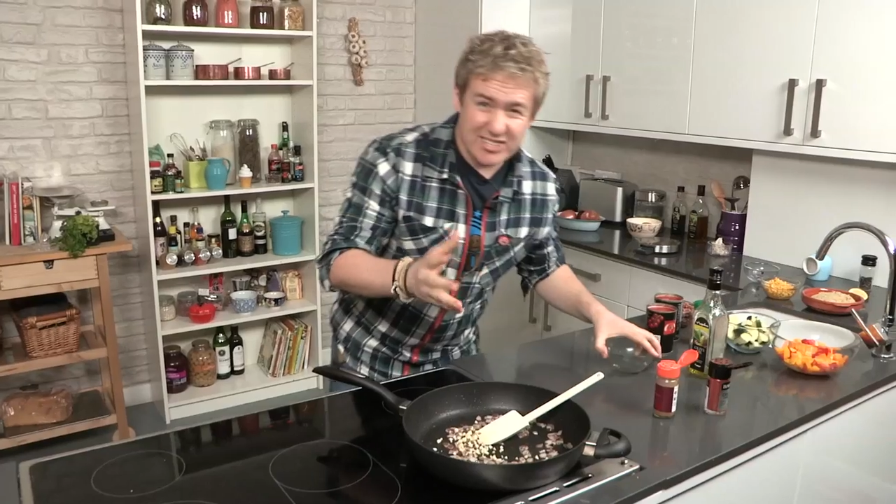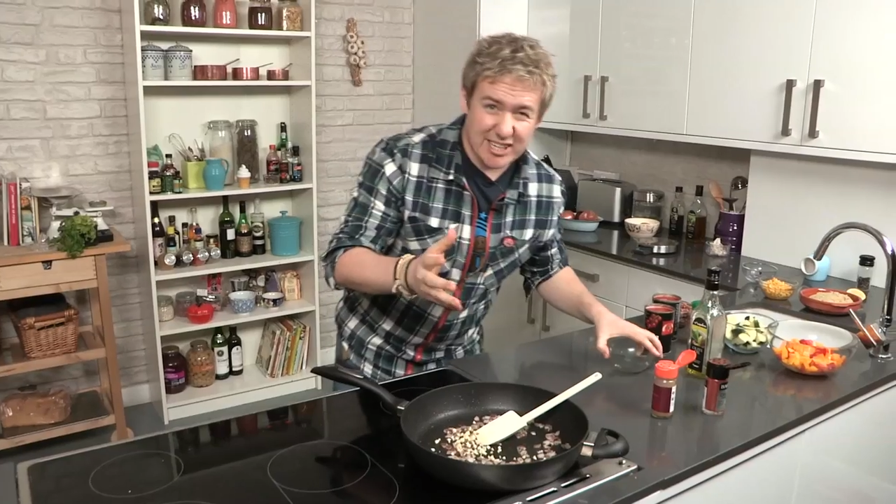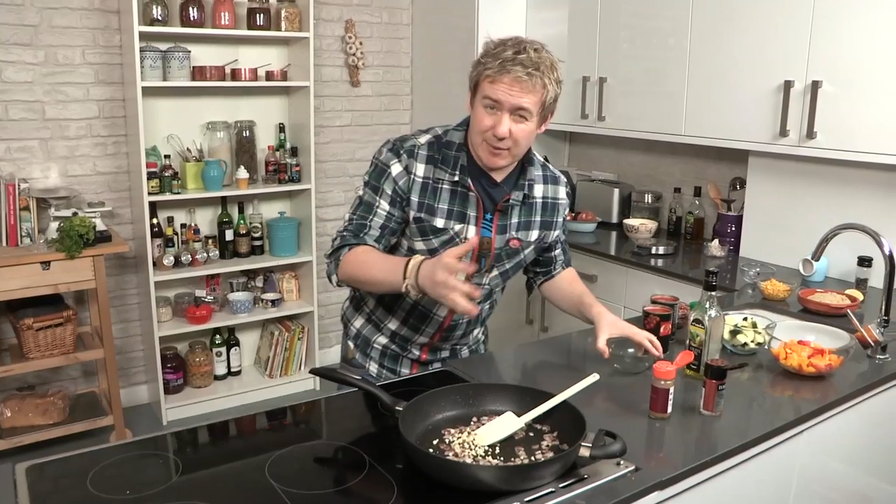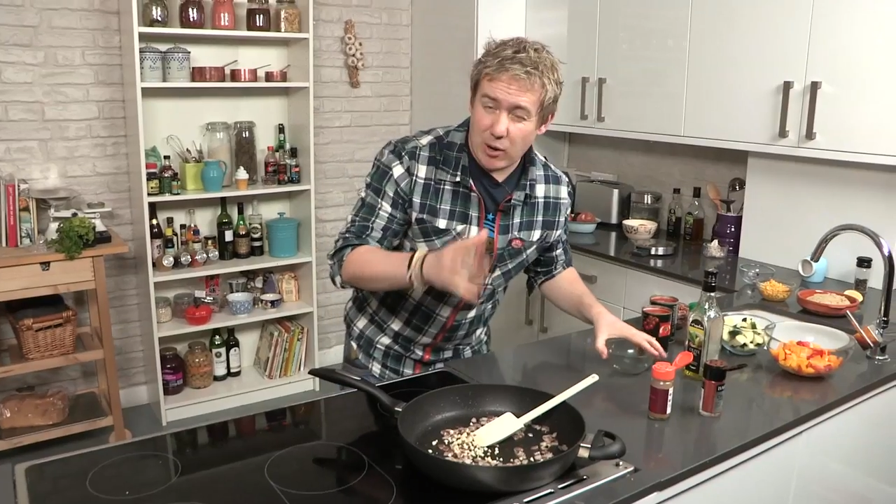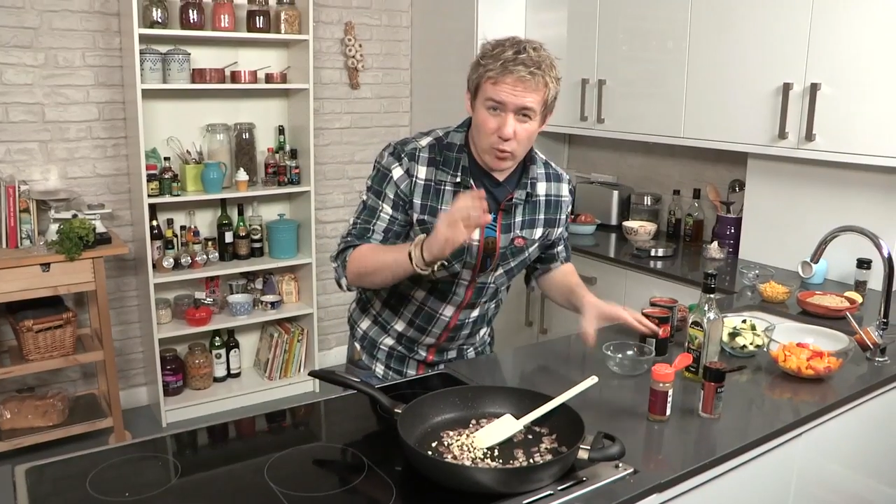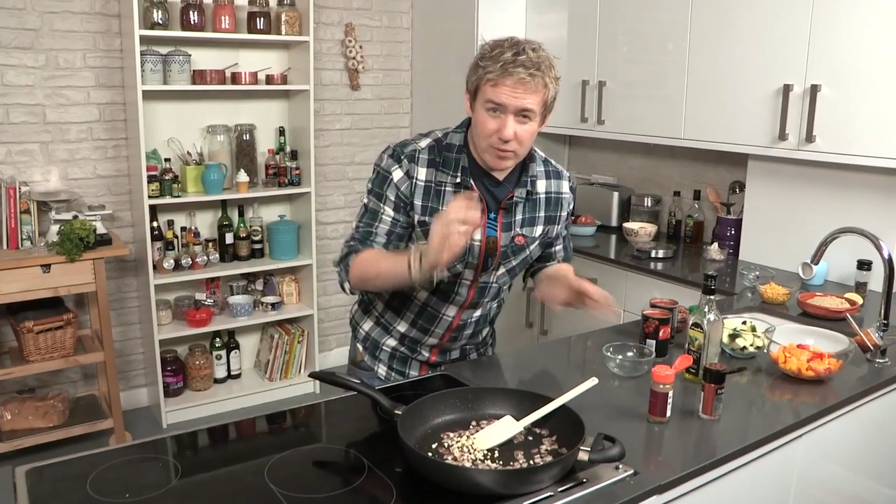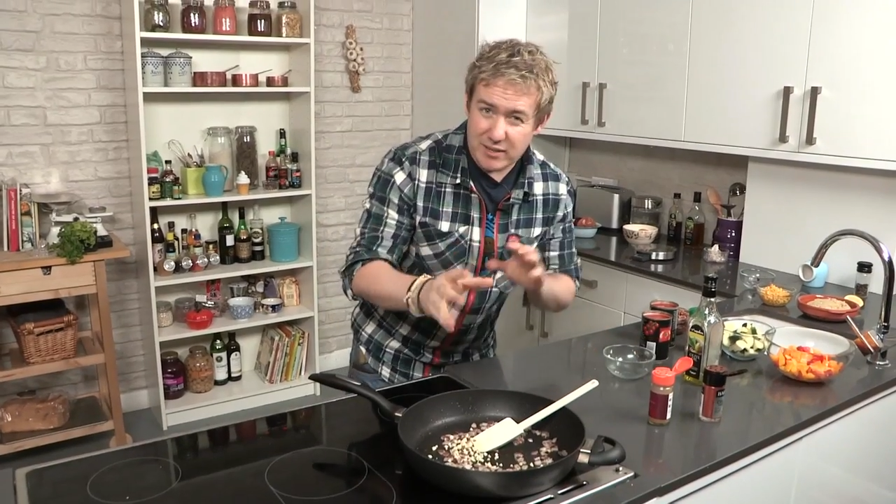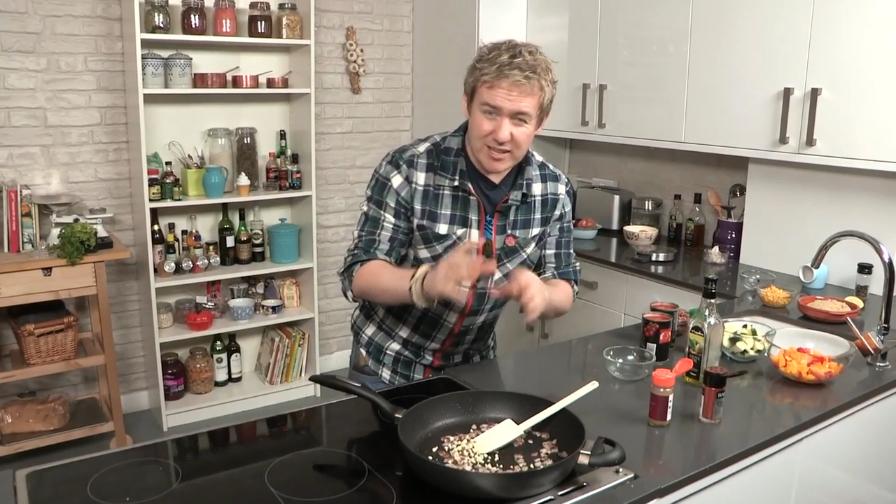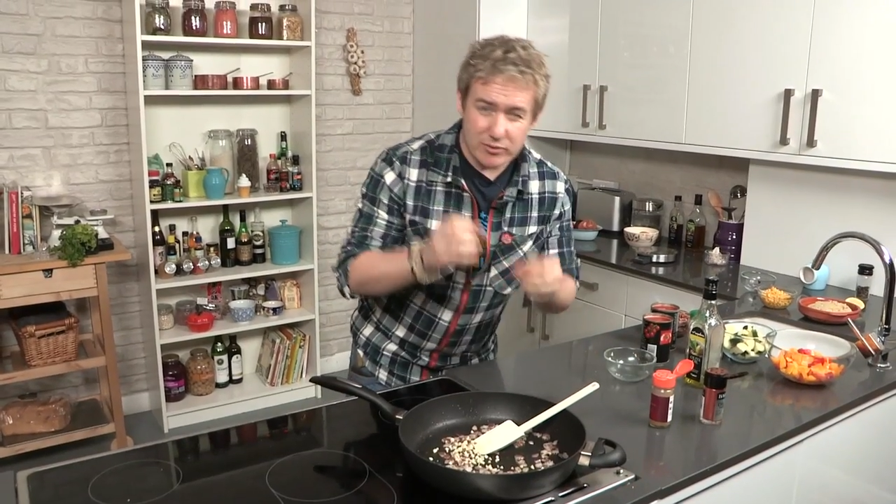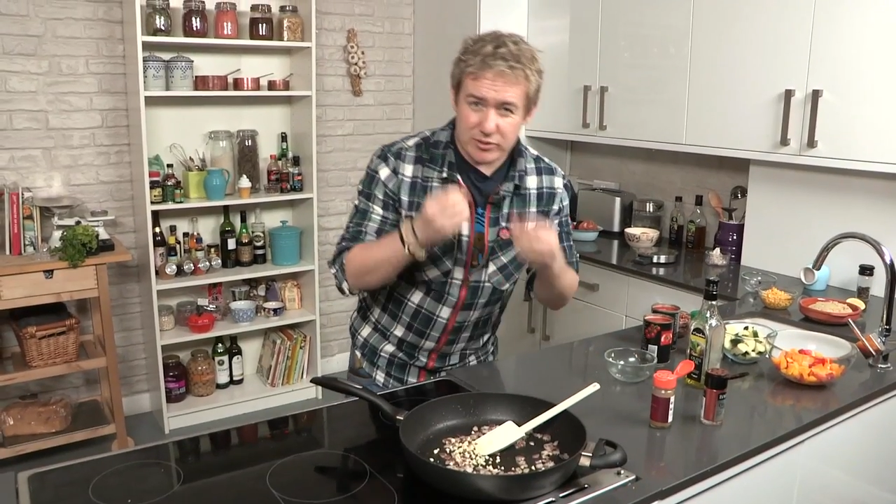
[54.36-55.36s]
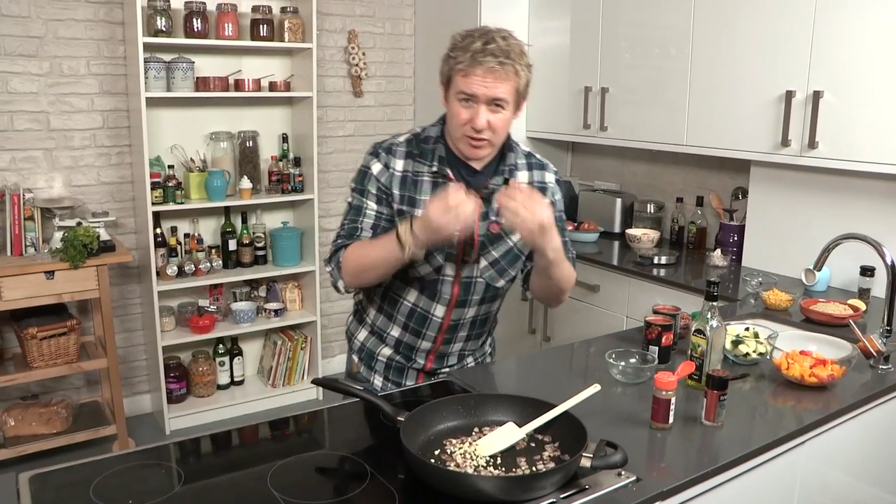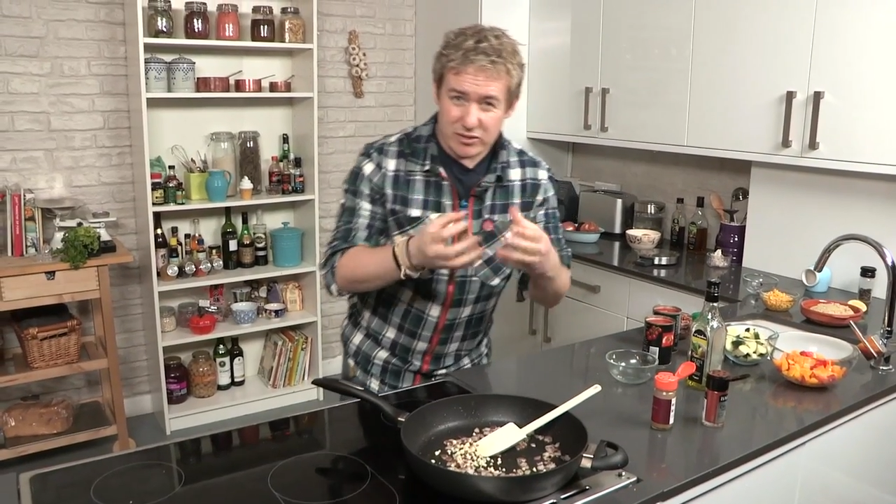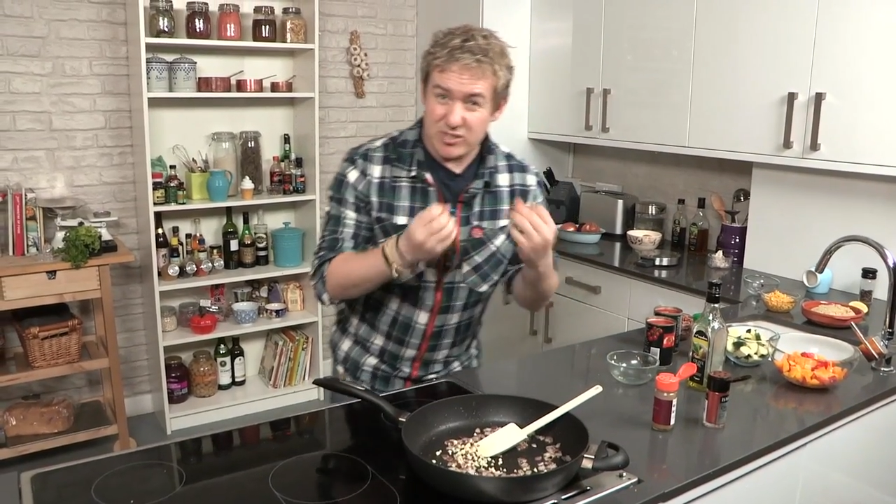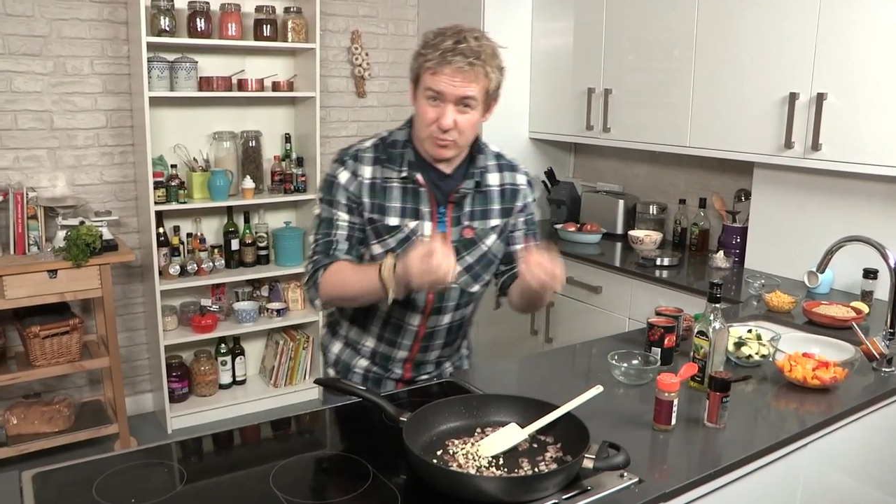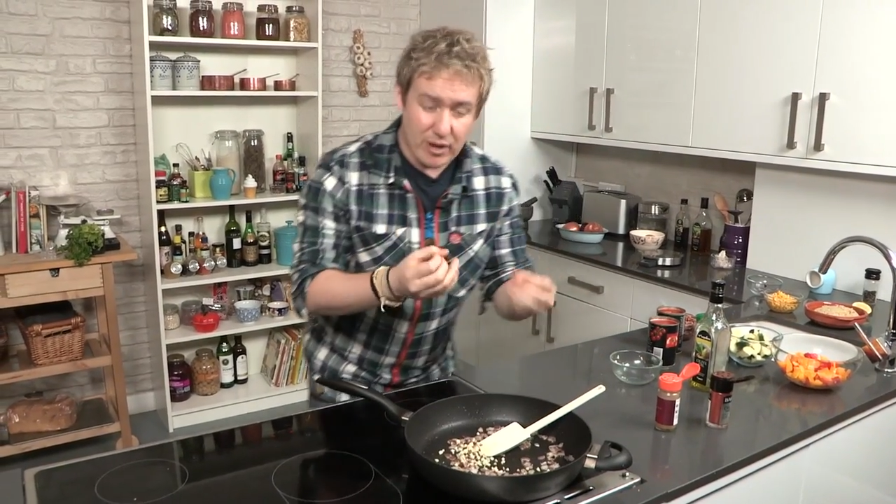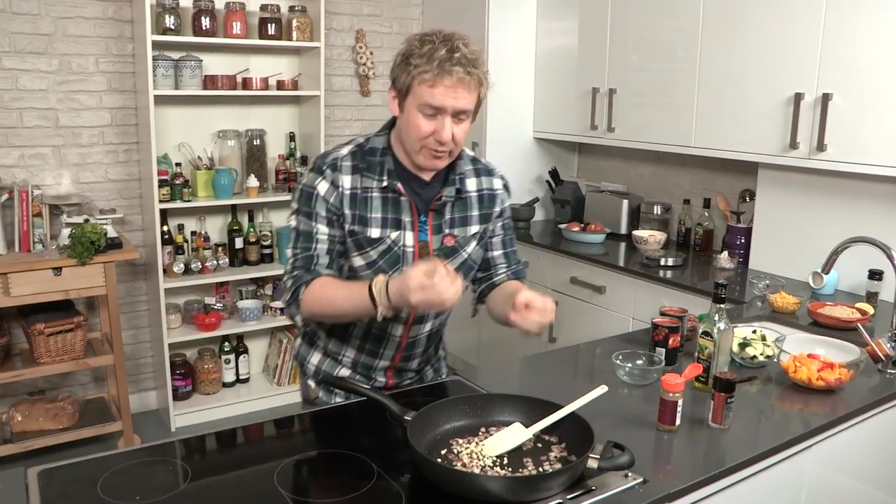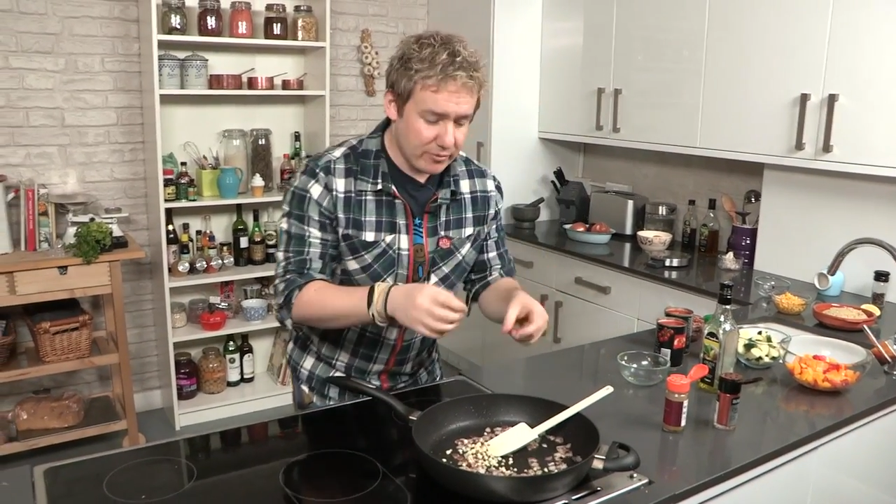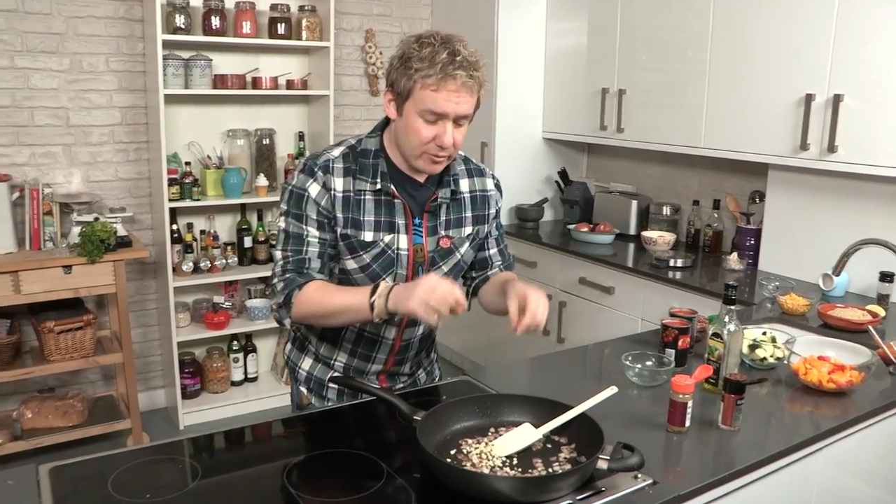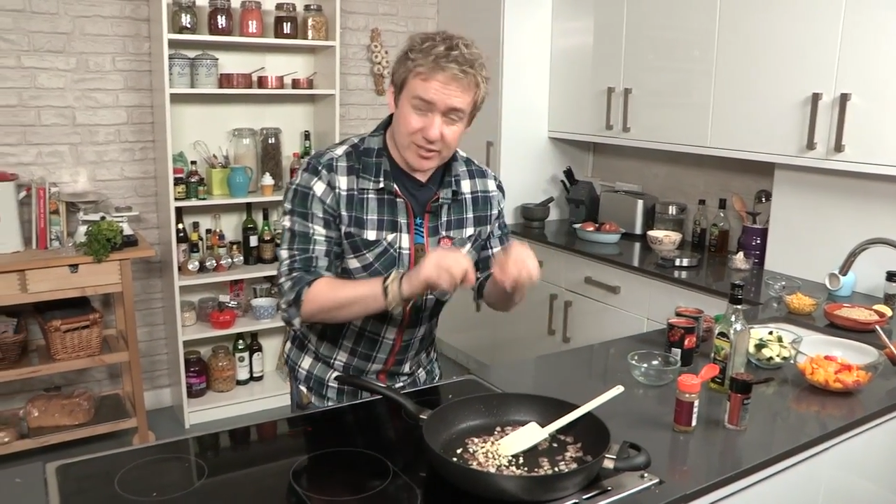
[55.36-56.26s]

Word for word: to take about one minute or so just to brown through,